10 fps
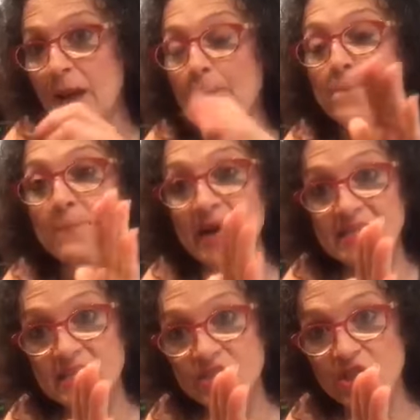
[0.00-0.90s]
My
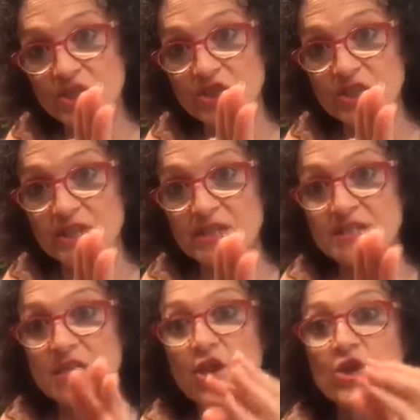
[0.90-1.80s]
suggestion
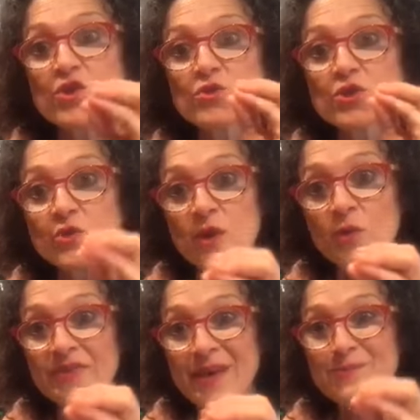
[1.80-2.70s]
is you do it
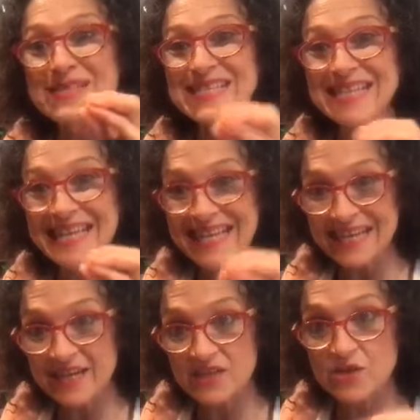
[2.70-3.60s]
with them seeing
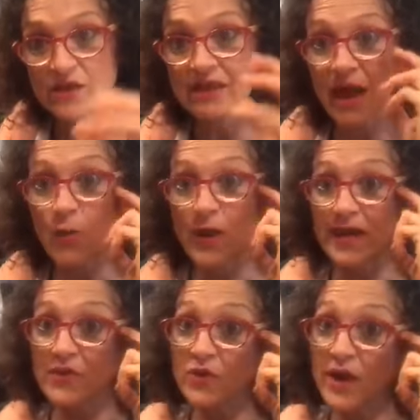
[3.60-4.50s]
it so that way
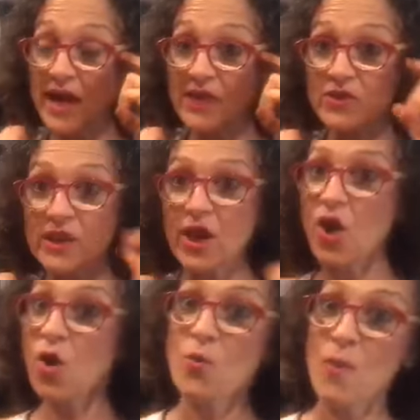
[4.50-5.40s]
in their head they're like,
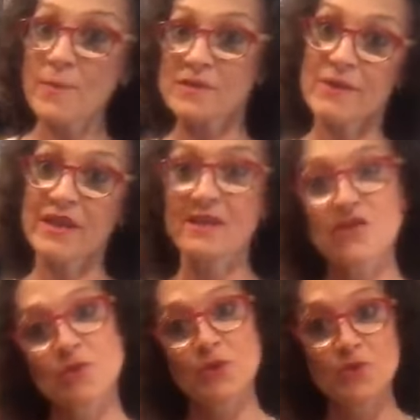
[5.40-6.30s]
oh, mommy's making this
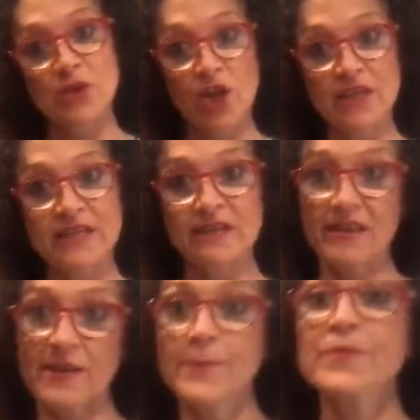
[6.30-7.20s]
super sweet. I'll eat it
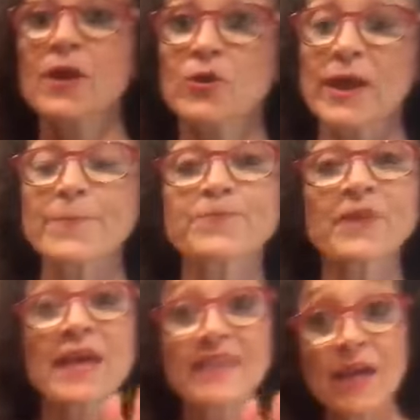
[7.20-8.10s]
then, okay?
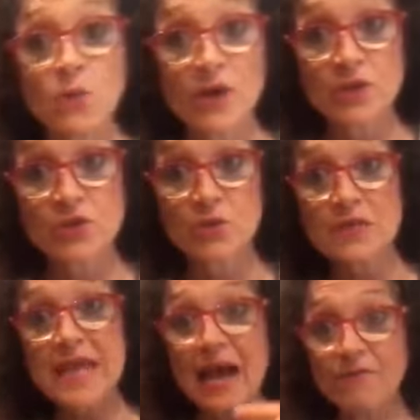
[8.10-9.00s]
Then what you do
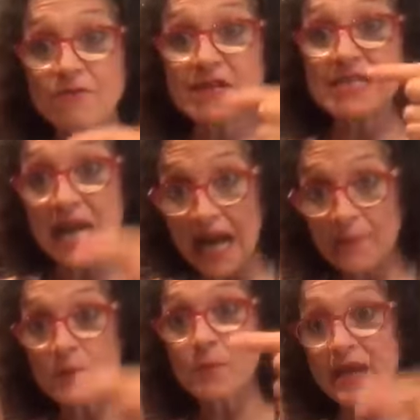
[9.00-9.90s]
is every time
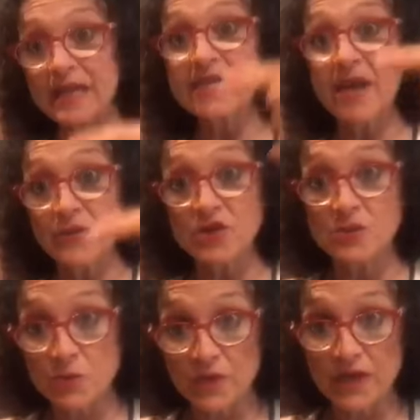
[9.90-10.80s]
you make another
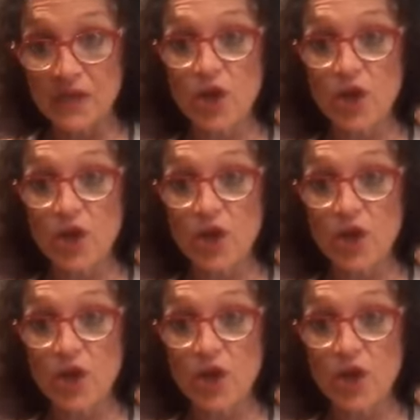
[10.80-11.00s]
smoothie,